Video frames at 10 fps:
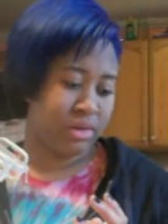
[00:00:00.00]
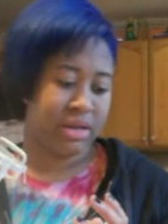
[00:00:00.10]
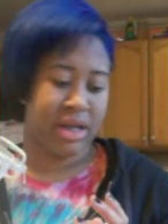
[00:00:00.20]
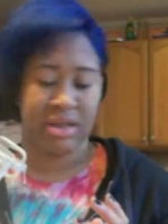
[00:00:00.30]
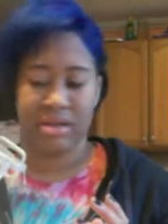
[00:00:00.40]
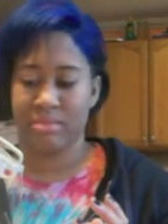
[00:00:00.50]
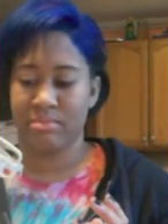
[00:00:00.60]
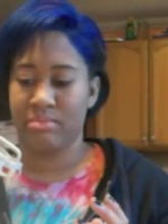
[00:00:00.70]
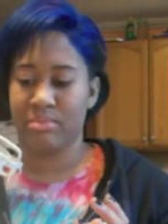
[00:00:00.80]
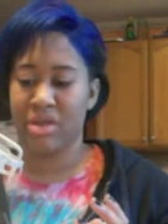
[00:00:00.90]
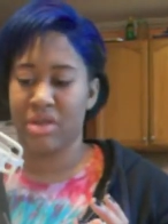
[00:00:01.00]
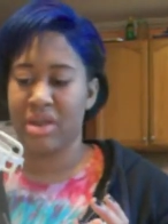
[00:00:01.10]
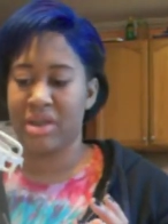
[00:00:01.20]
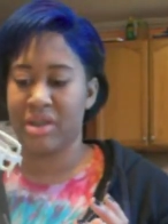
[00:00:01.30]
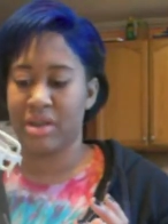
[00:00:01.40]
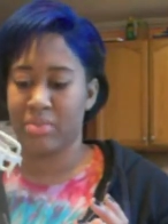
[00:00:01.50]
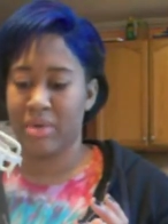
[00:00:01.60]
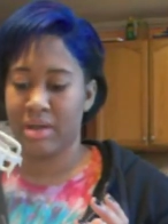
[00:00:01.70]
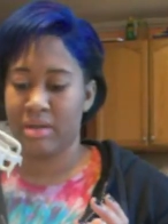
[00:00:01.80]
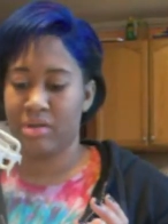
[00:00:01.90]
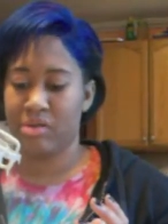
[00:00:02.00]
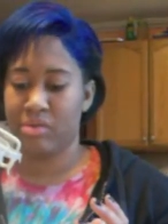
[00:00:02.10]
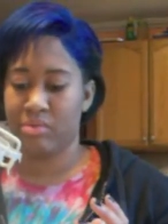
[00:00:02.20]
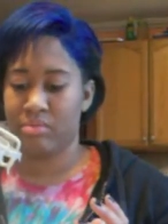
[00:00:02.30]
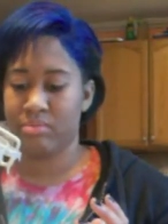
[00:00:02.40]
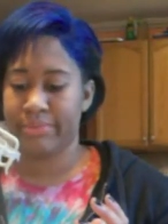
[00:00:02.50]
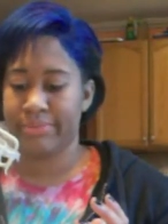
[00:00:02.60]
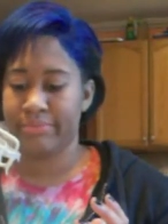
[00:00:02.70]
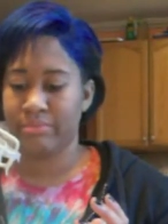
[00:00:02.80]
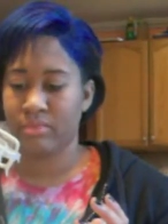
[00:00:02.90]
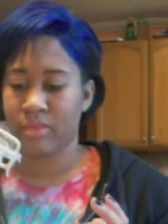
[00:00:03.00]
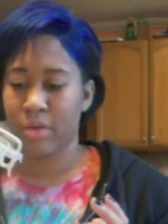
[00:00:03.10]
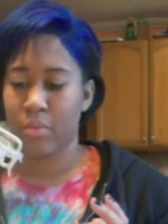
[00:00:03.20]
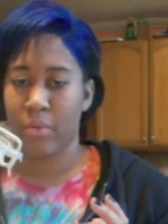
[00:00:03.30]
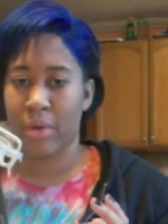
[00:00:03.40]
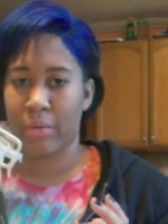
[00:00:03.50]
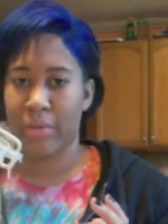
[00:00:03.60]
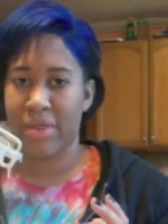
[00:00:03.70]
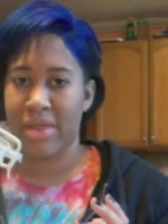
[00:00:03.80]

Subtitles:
So that's just the easiest way to work with